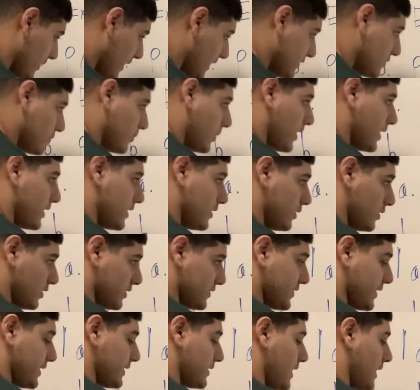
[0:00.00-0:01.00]
why it looks
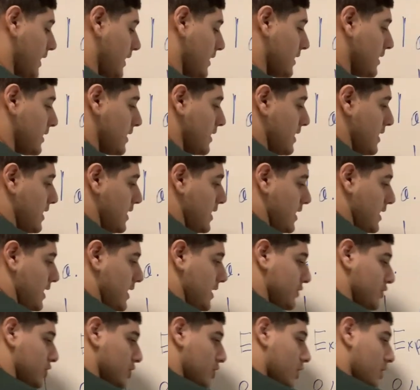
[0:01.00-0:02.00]
like that. And
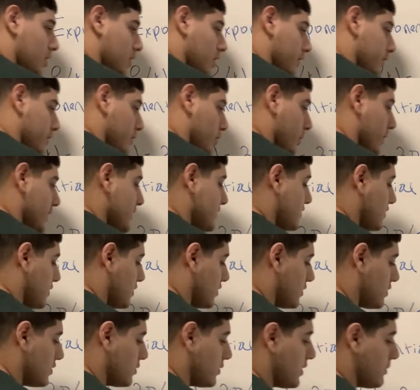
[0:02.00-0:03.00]
there are other ways you could
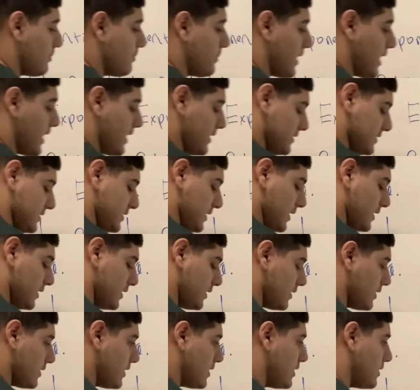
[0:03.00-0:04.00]
do it by
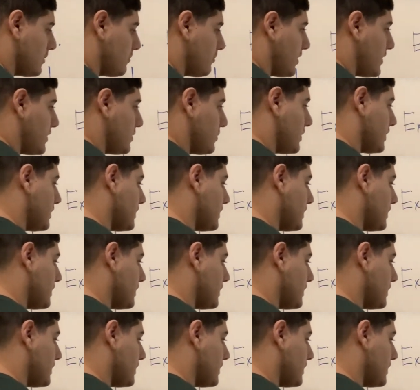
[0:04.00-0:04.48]
doing